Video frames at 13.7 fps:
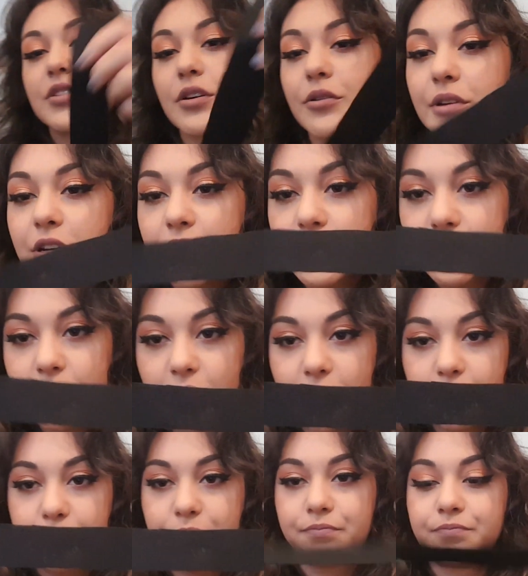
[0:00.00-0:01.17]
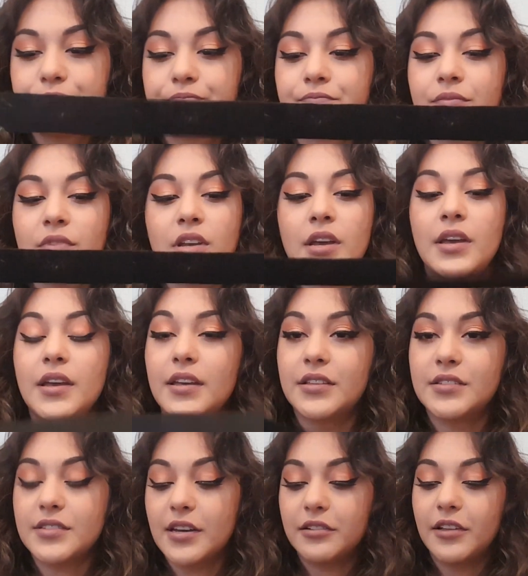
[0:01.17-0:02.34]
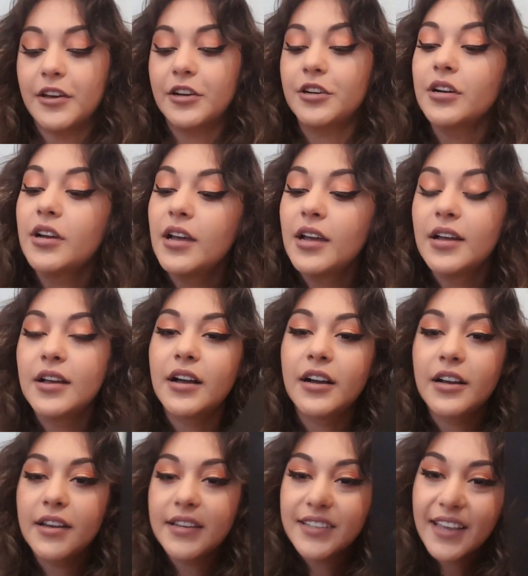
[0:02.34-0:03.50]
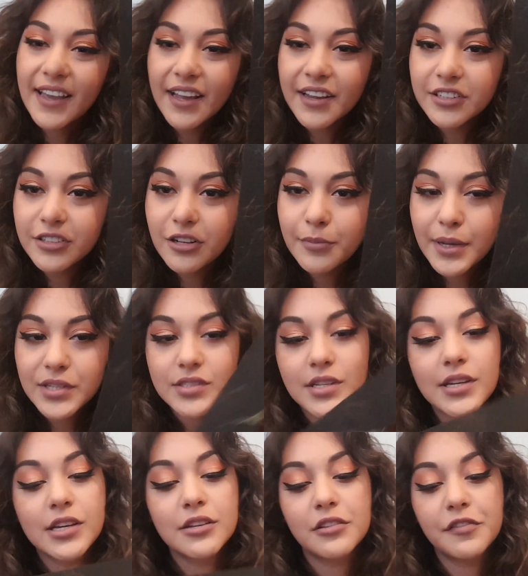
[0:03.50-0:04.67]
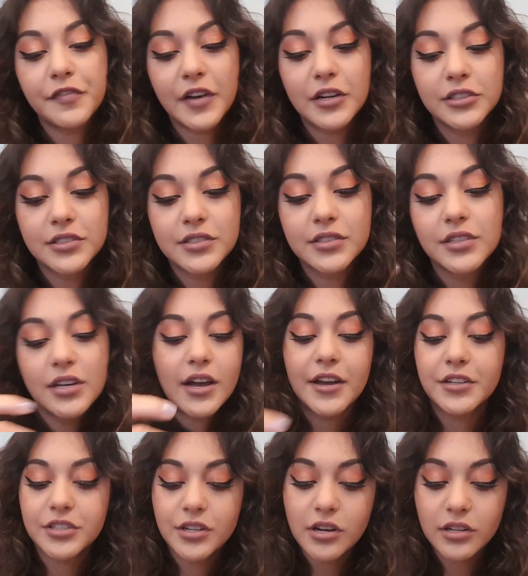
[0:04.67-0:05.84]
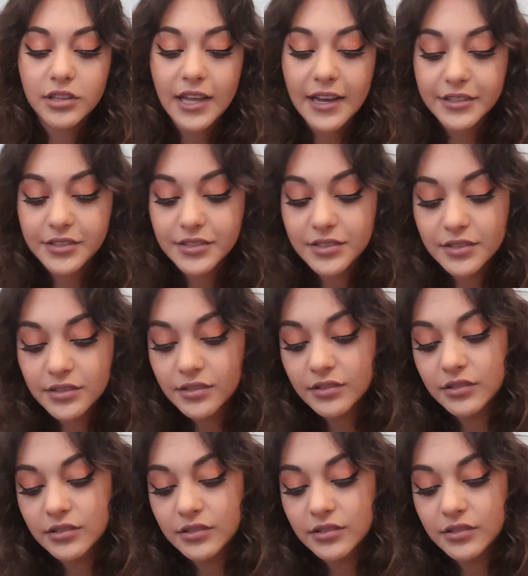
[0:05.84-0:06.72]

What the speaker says: So here's your inside liner. It can get a little messy. The felt kind of collects